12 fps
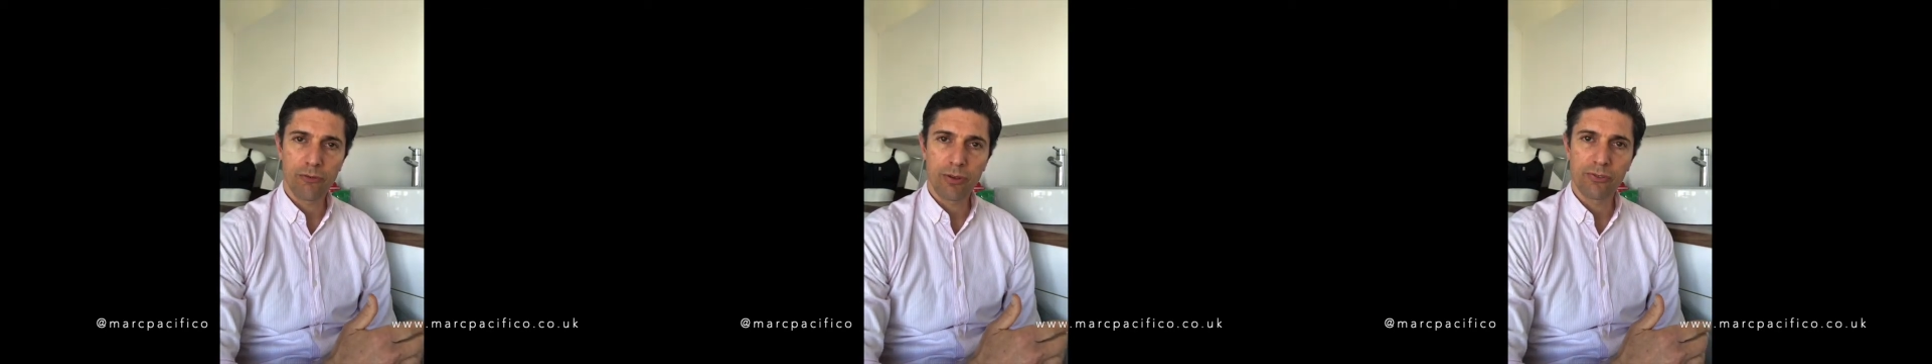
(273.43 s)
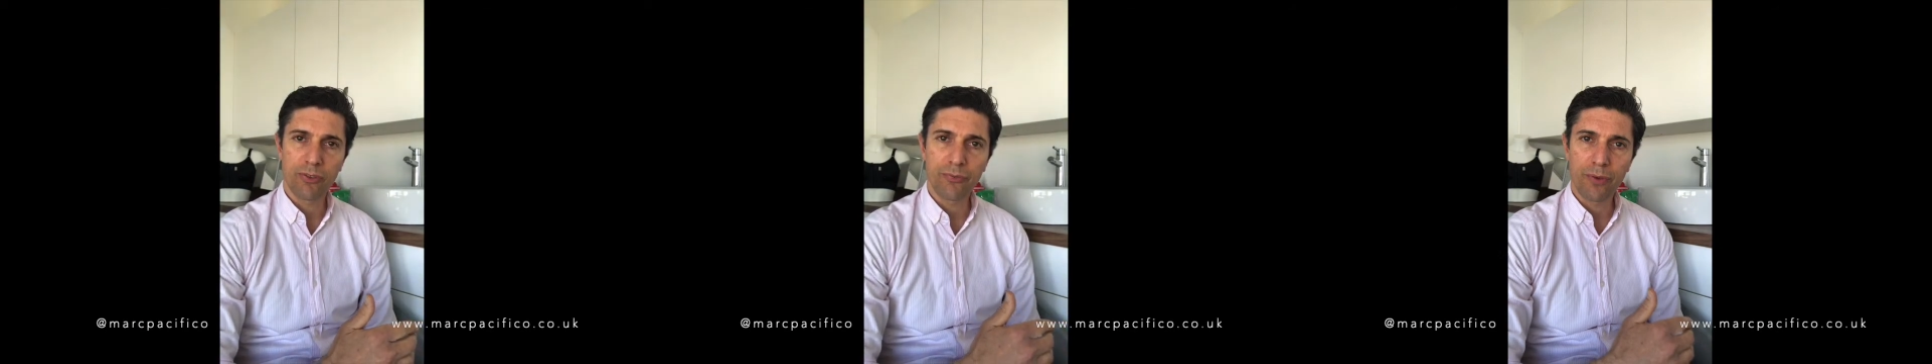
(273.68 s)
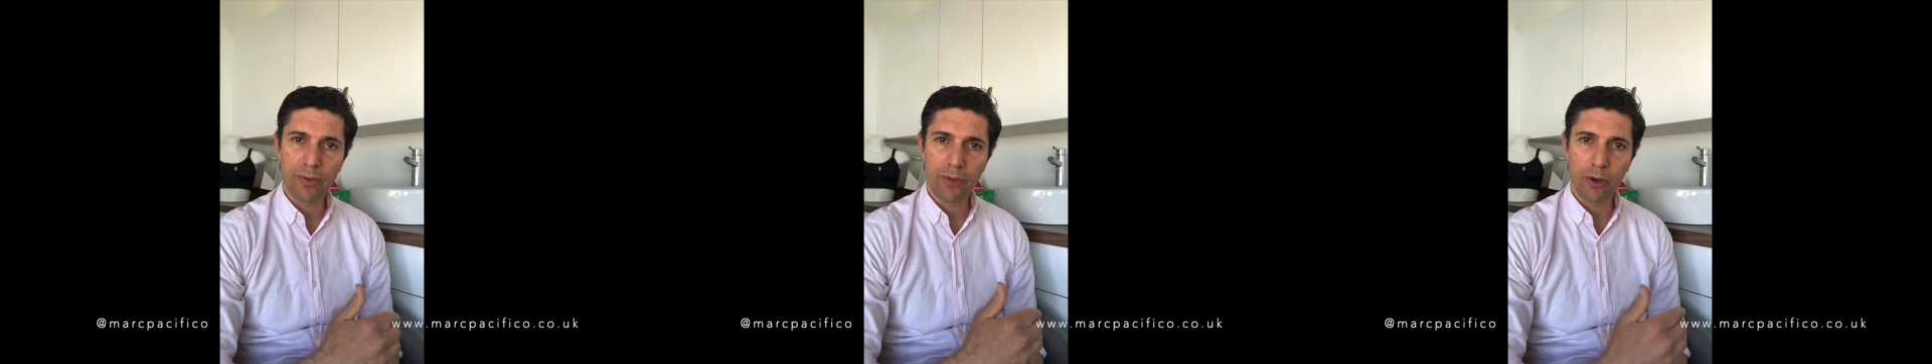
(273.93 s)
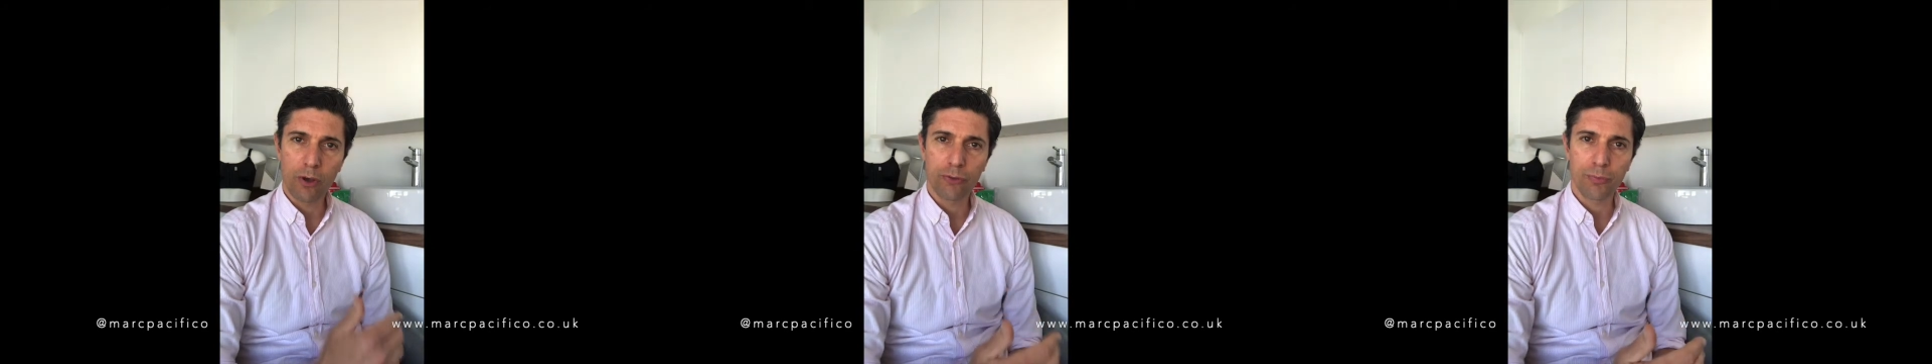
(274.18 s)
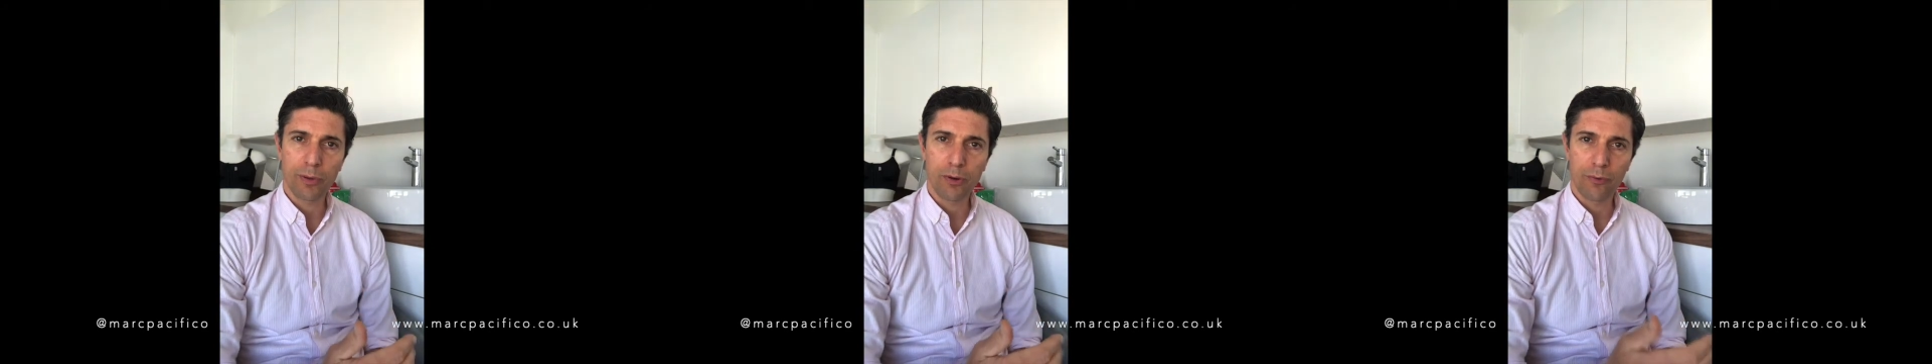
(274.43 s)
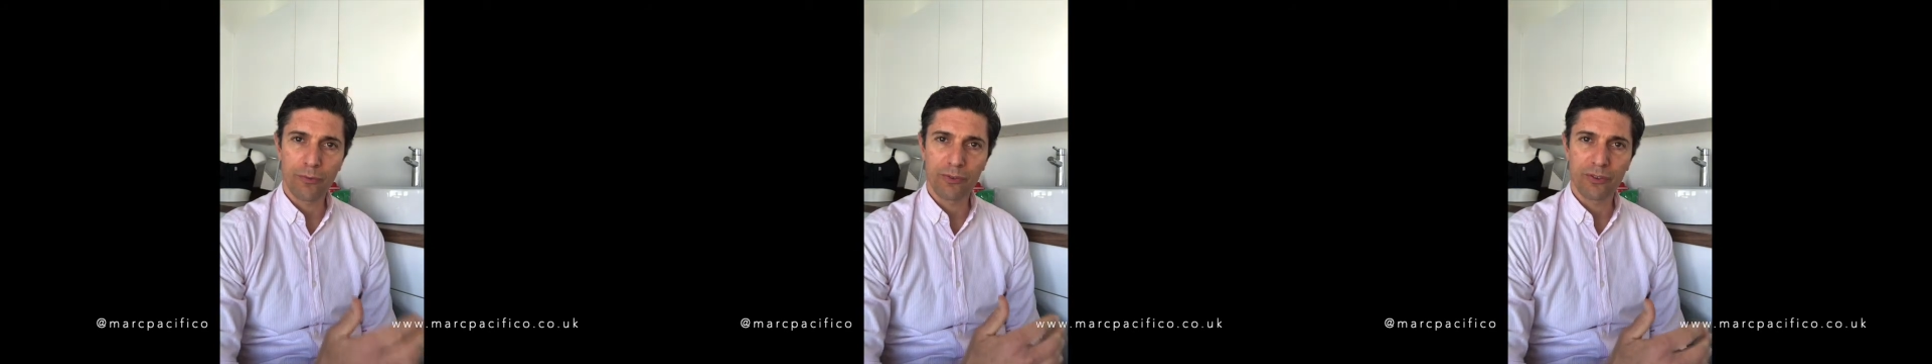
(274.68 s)
is to phone the hospital or
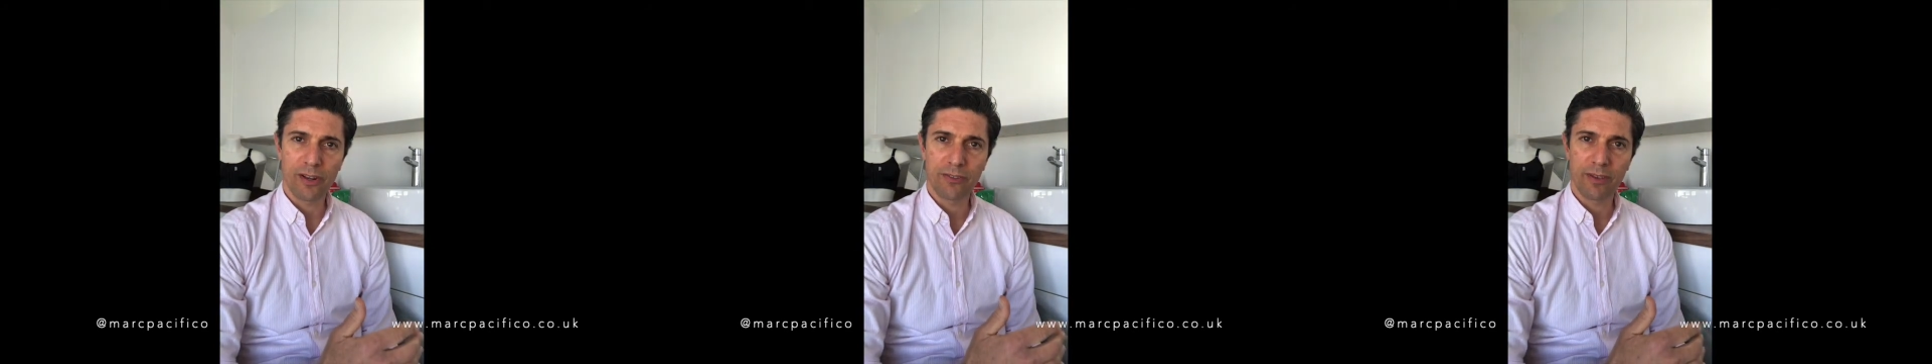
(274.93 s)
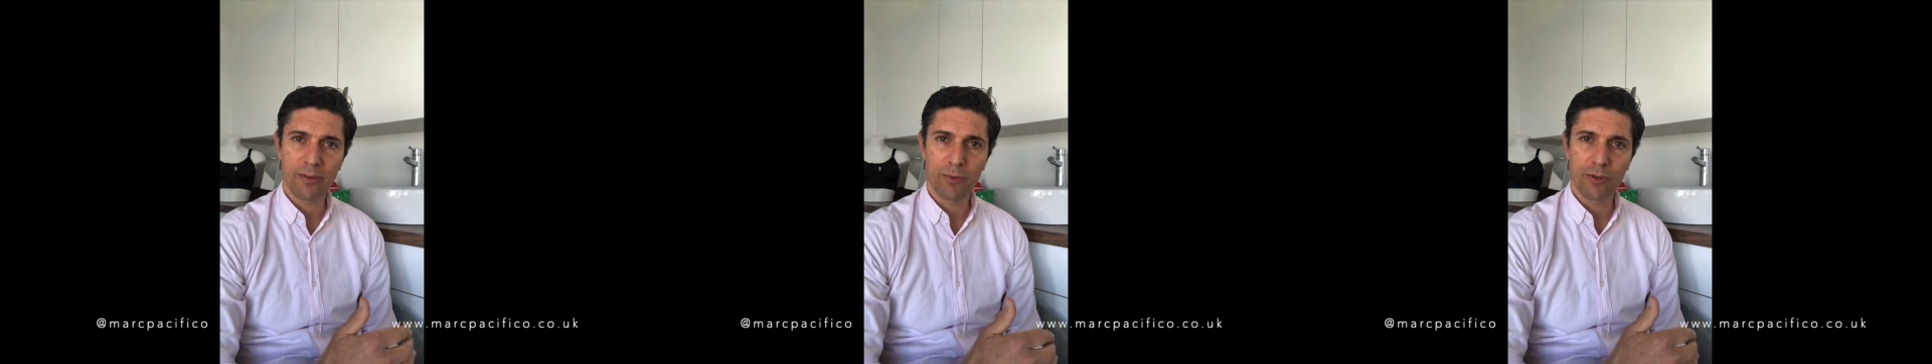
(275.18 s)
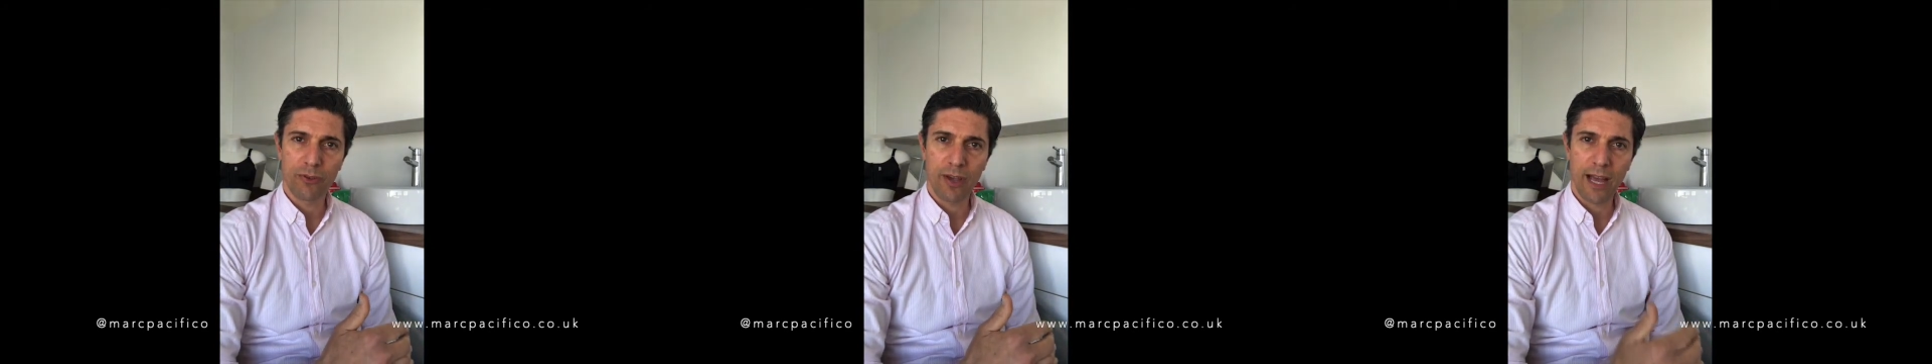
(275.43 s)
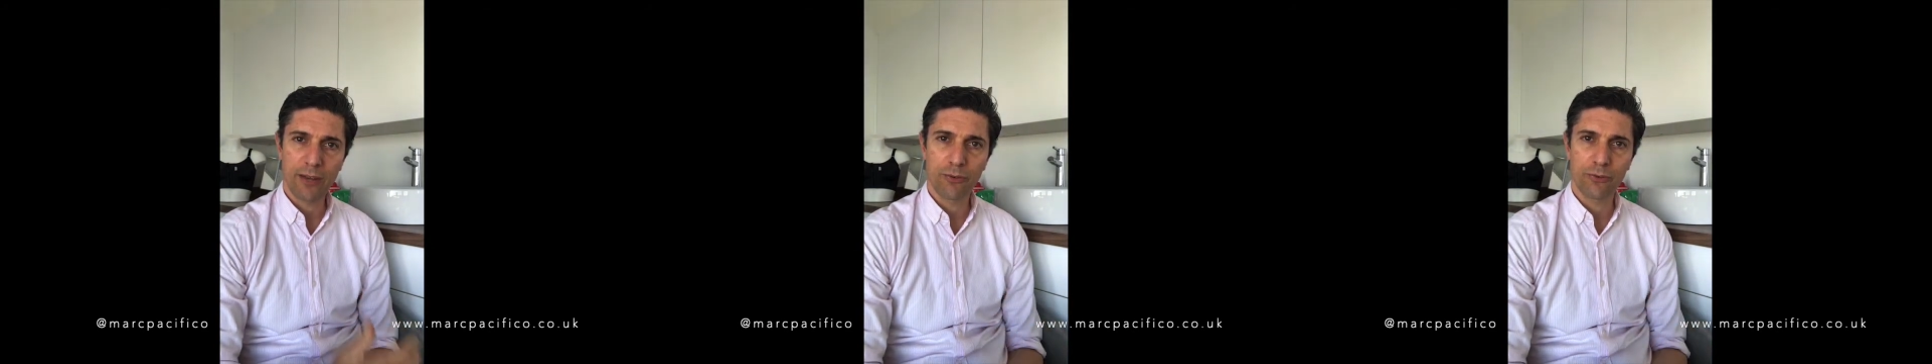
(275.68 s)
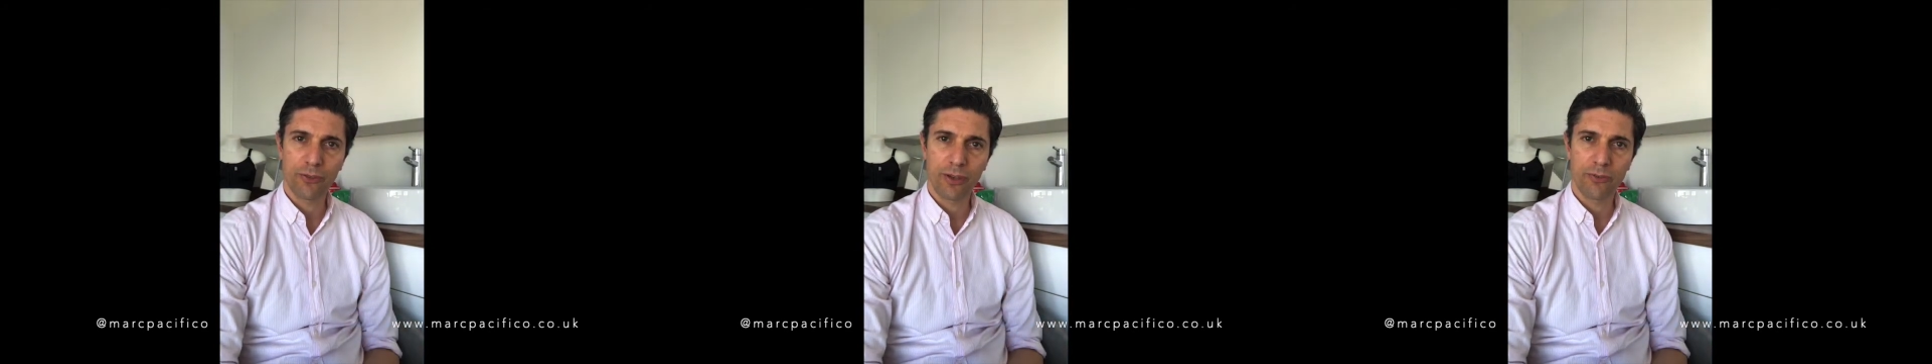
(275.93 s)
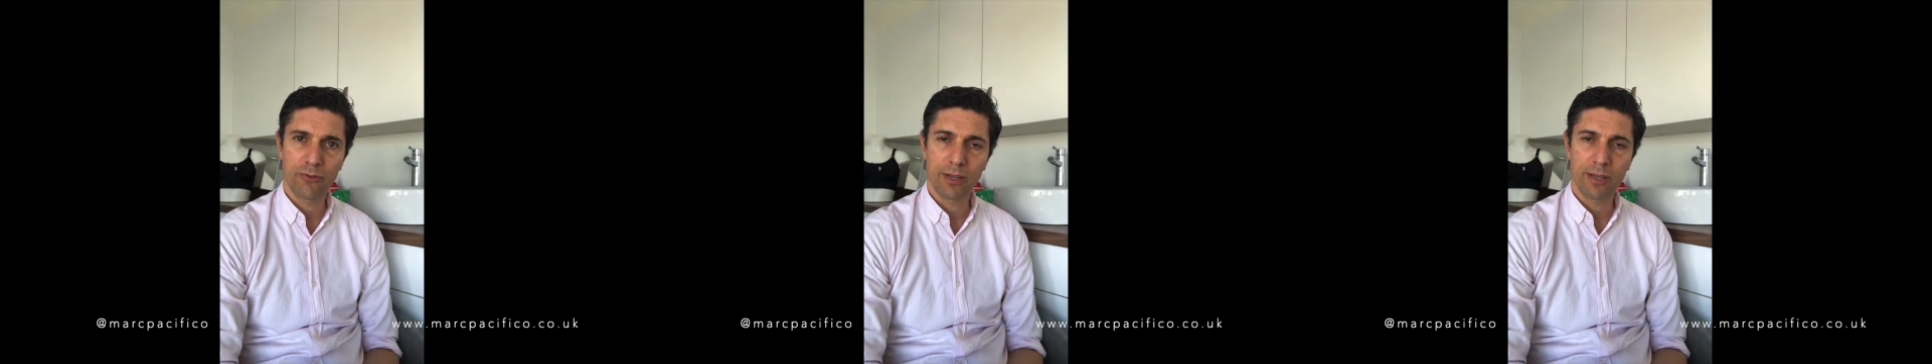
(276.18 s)
facility in which you had your surgery,